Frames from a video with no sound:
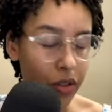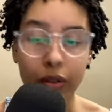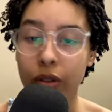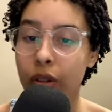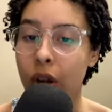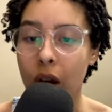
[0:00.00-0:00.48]

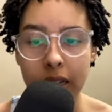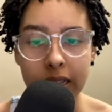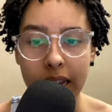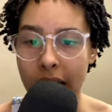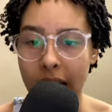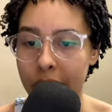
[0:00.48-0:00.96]
not
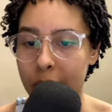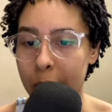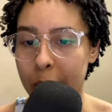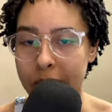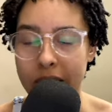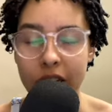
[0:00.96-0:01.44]
have the
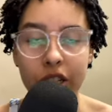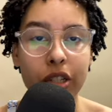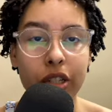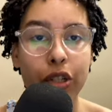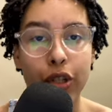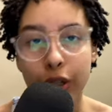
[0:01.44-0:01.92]

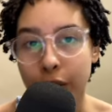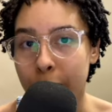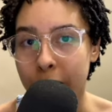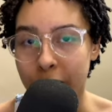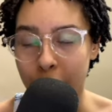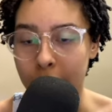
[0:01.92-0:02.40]
preposition to
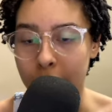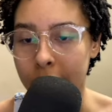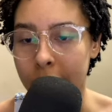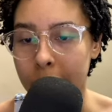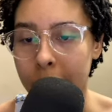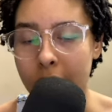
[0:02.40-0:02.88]
before
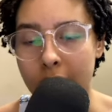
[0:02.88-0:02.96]
them.